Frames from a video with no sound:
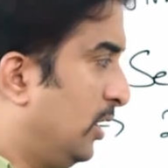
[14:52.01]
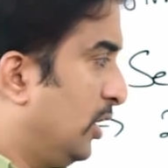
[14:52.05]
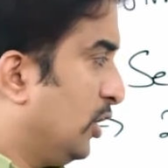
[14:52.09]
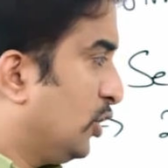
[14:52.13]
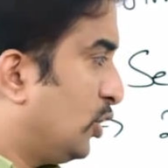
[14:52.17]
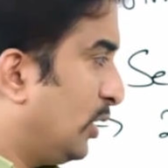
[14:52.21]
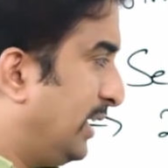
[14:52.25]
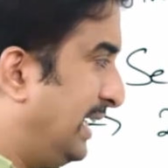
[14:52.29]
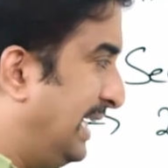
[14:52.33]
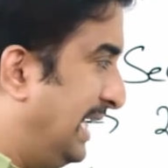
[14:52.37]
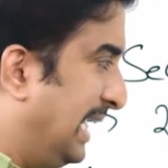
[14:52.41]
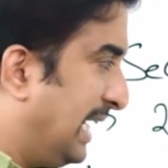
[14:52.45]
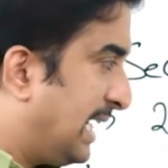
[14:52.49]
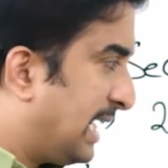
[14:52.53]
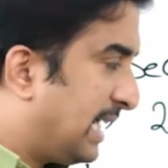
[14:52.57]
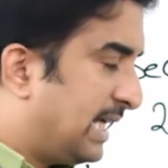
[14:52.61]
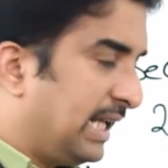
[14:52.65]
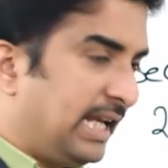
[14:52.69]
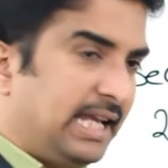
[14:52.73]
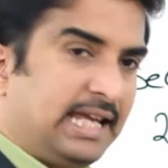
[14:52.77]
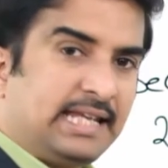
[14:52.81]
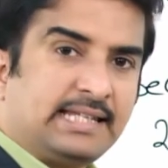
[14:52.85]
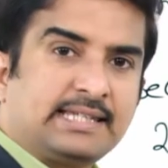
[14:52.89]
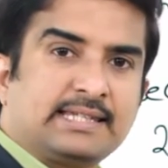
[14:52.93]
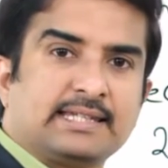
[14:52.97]
So,
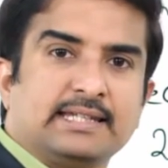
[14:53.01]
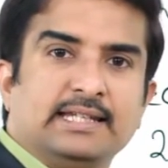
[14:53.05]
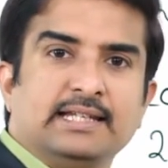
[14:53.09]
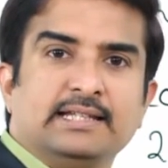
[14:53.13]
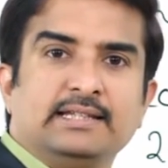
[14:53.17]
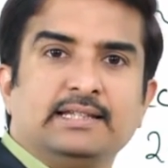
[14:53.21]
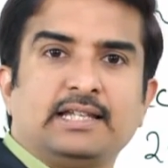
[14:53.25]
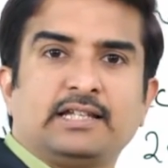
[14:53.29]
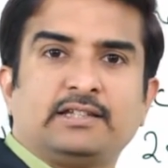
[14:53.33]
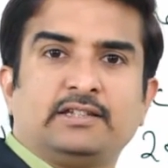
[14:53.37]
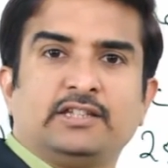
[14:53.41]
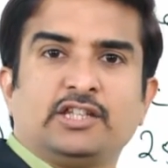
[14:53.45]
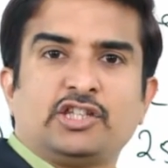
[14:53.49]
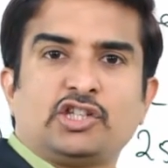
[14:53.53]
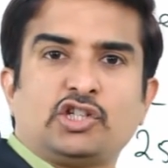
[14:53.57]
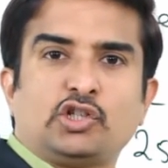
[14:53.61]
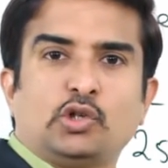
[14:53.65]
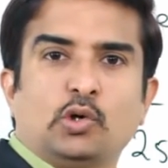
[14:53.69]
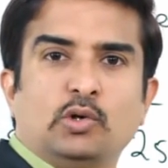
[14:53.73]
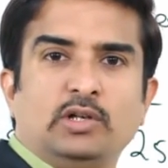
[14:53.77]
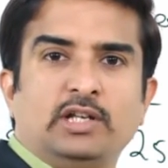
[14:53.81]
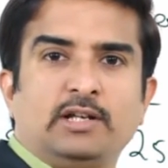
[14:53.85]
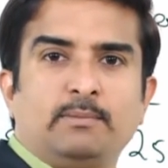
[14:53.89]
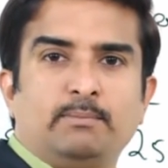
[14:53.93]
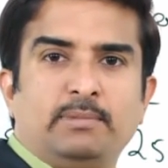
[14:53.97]
decrease in the
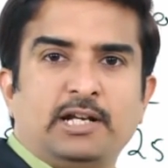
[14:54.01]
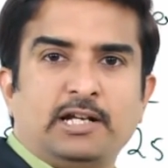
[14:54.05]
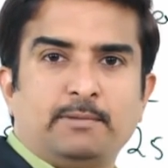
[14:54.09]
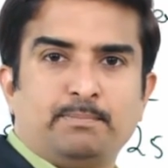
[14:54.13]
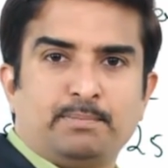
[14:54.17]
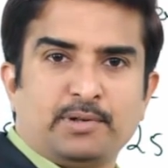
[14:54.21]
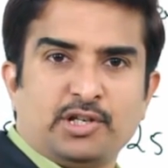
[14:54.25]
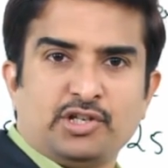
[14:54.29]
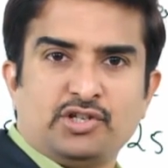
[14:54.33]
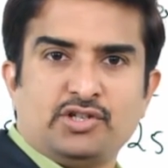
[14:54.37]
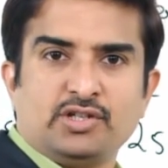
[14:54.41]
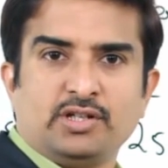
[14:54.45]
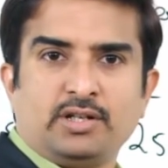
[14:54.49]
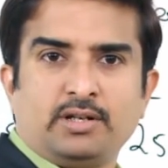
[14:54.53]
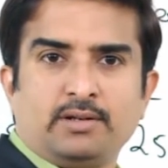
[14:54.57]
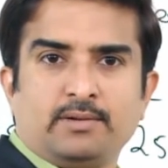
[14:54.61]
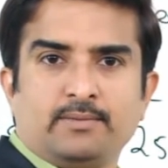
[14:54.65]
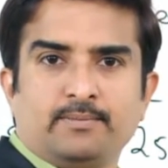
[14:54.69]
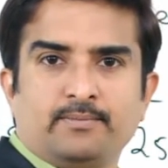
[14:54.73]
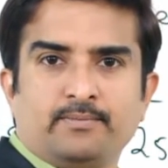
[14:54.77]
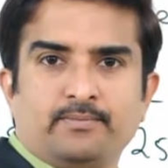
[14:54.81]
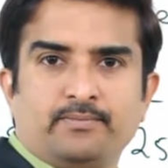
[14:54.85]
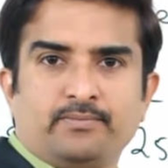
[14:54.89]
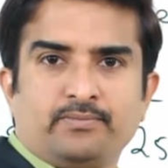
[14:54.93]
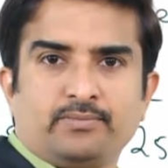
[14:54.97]
systolic blood pressure
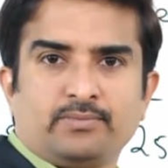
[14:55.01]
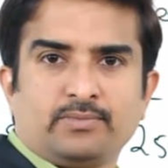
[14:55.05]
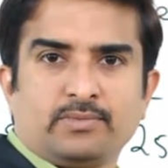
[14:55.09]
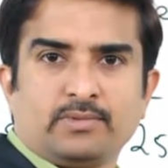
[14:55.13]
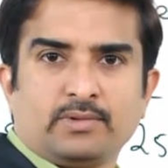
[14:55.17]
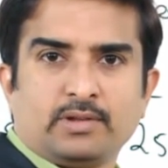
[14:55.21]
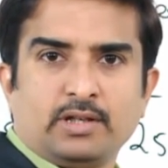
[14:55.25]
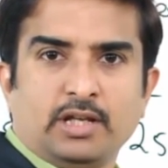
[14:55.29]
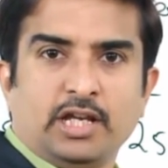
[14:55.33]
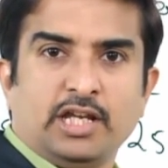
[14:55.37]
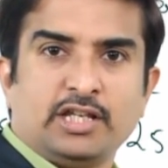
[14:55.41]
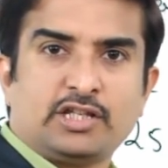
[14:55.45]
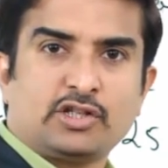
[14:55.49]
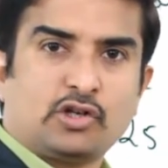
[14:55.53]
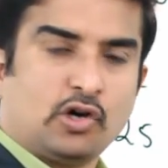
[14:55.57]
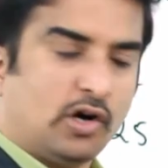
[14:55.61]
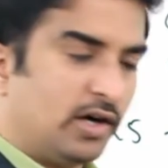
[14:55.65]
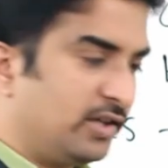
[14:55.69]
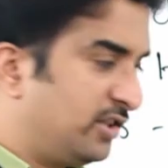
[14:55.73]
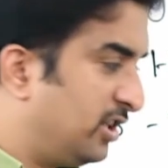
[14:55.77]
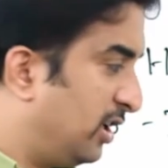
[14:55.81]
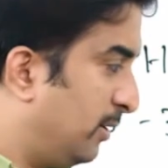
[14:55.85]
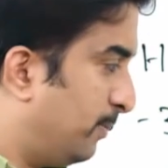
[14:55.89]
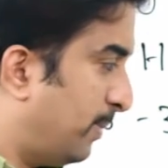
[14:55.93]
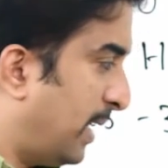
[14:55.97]
is
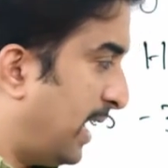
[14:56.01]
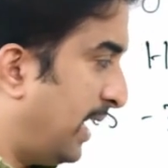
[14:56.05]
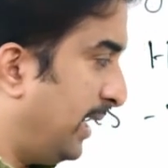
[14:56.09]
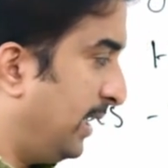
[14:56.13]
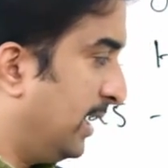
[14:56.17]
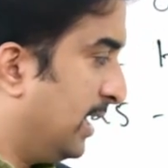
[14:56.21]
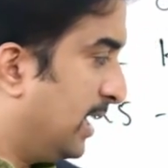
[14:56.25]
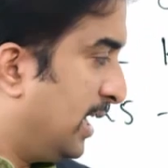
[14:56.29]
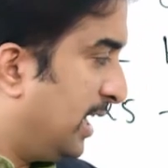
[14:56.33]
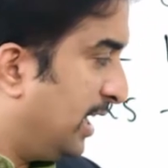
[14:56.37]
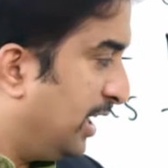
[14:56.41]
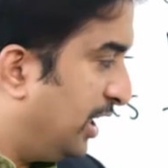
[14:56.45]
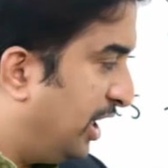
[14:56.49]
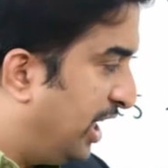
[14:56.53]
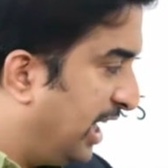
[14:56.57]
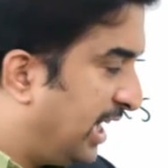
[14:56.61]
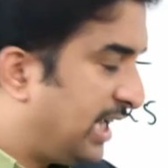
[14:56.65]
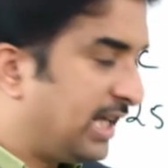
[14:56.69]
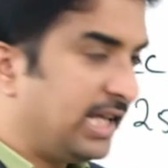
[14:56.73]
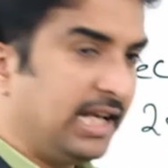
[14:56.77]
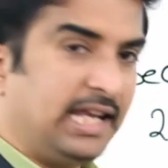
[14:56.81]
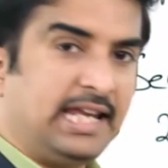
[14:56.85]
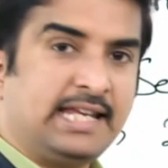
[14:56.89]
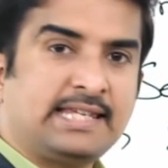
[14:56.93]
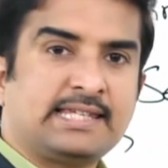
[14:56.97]
caused by
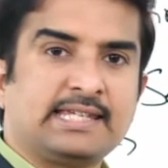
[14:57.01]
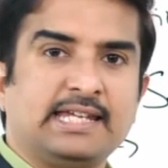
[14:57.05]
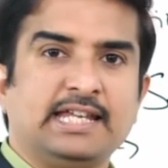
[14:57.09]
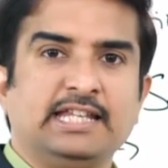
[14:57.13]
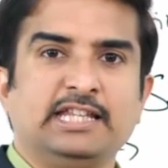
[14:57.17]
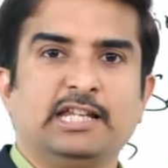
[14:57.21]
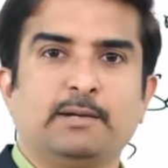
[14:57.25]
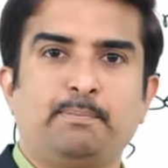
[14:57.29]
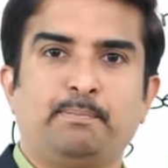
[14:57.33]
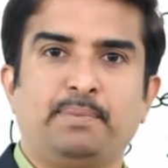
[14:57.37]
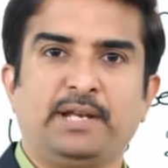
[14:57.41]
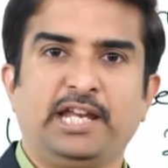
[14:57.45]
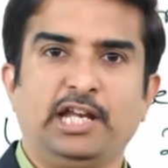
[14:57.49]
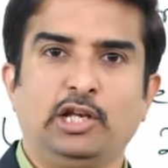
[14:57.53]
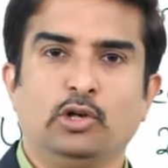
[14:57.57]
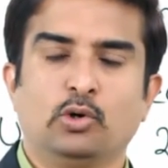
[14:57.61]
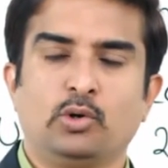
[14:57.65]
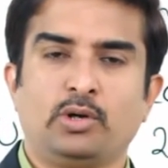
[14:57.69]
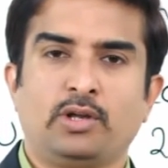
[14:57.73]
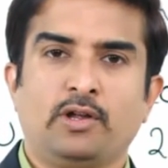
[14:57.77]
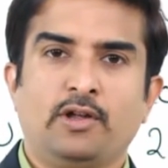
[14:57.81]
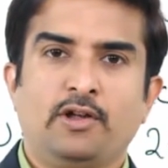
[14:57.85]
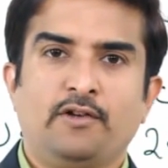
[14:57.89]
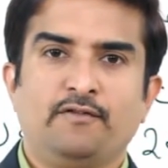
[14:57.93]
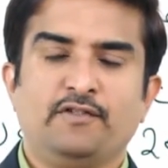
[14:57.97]
decrease in the
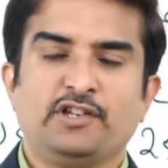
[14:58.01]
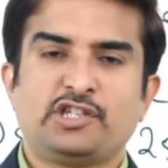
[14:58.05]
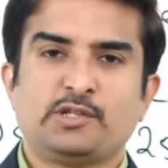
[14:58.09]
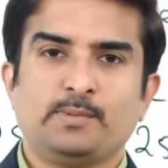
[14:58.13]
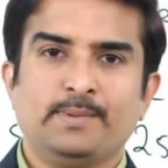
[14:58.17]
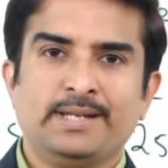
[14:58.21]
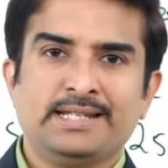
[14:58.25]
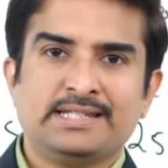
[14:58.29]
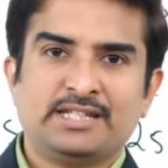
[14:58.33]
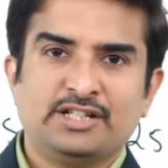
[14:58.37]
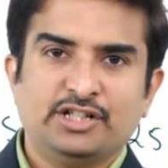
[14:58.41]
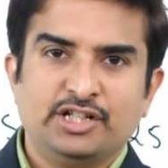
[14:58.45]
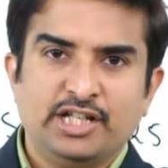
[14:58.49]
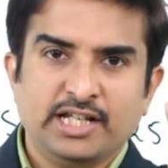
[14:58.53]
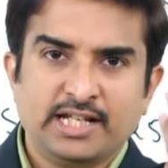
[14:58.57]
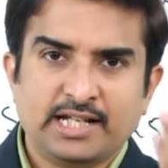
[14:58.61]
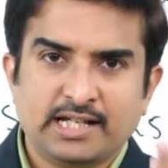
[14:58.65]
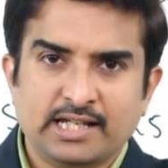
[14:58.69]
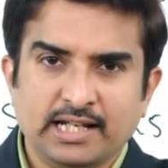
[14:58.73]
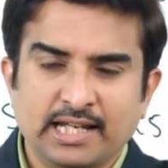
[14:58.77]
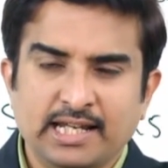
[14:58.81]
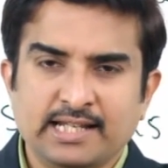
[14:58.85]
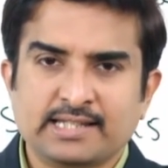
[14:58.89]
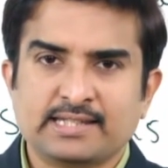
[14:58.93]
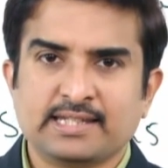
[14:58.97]
preload which means
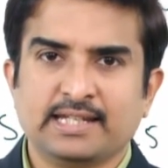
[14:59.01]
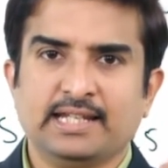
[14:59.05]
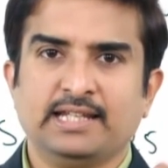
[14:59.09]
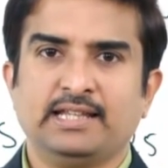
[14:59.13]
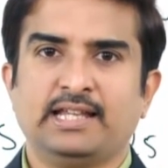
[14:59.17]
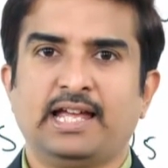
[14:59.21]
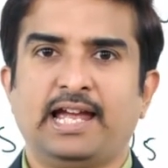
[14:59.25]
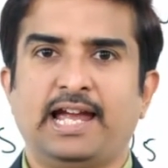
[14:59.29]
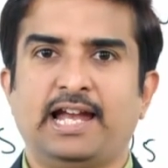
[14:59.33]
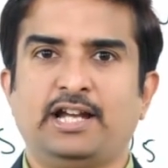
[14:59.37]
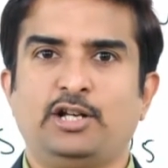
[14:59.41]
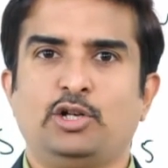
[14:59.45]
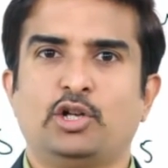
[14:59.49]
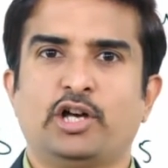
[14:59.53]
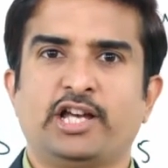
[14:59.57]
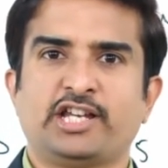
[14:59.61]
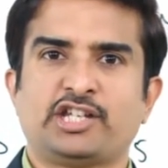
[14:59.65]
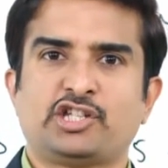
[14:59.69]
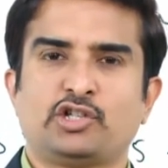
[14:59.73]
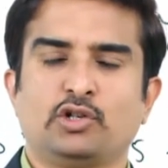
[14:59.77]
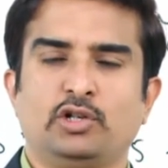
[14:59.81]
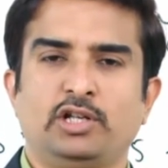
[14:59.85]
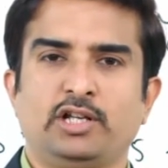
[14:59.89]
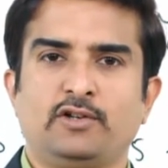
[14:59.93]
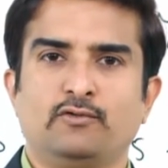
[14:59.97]
decrease in the
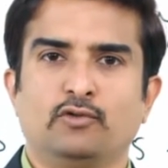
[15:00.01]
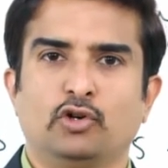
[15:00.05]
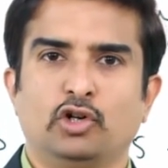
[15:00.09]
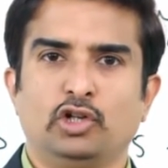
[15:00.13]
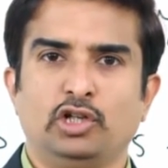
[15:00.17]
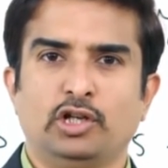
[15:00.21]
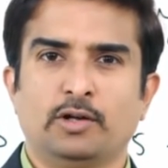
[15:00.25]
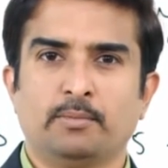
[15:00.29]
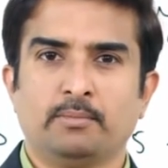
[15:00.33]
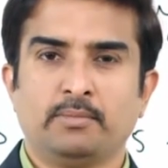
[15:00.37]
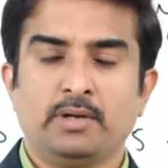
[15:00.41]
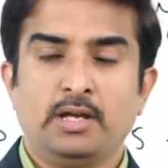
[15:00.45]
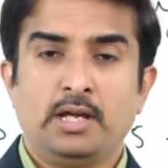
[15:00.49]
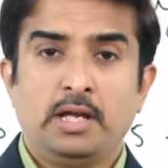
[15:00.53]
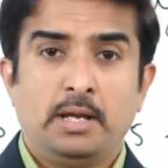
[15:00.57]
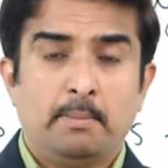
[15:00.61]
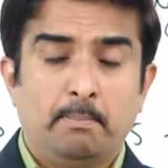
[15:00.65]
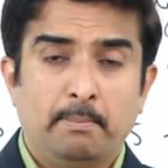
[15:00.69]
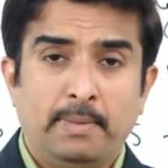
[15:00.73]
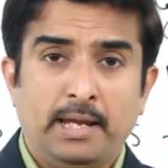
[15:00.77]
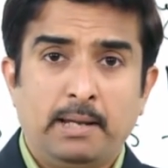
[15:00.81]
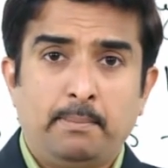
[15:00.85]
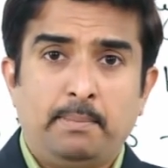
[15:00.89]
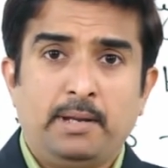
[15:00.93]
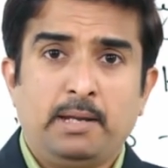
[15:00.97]
end-diastolic volume
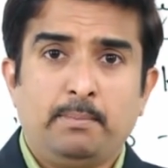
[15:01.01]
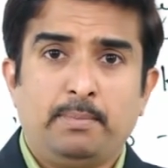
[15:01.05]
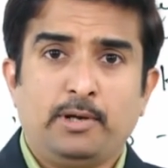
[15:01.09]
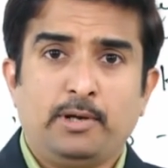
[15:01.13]
maybe